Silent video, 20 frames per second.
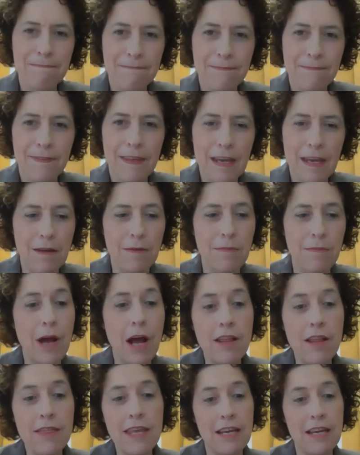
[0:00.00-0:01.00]
but
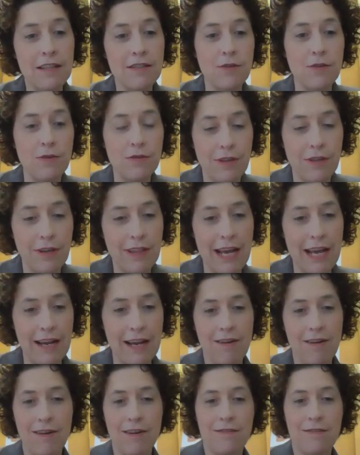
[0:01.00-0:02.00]
I think it's also that
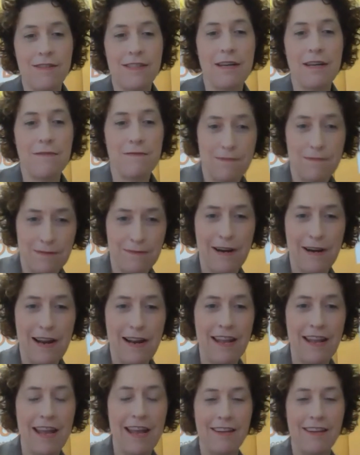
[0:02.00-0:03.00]
kind of stuff around
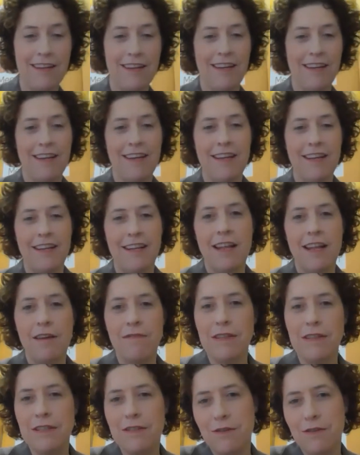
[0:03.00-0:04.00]
that
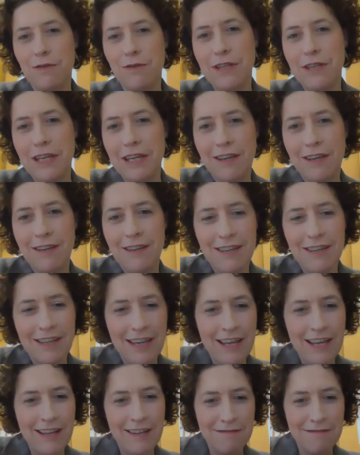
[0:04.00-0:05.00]
lovely soothing
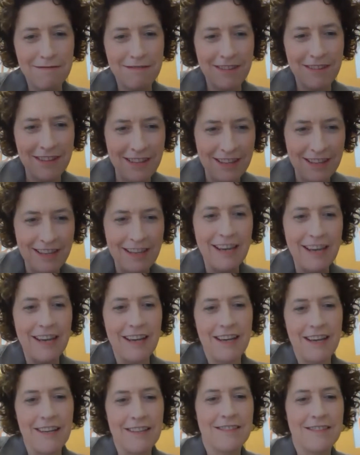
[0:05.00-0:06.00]
and
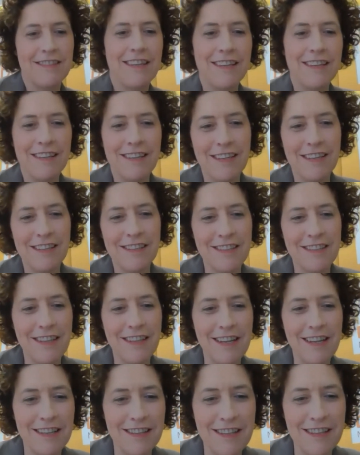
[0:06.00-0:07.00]
so
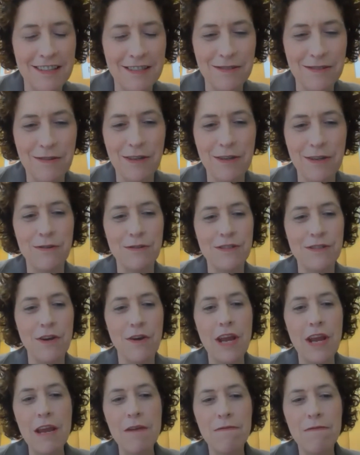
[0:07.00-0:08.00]
that's really cool. So
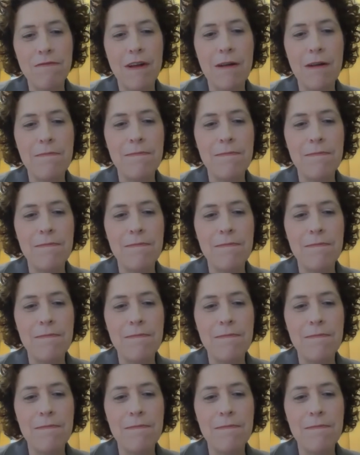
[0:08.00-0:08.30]
if you've got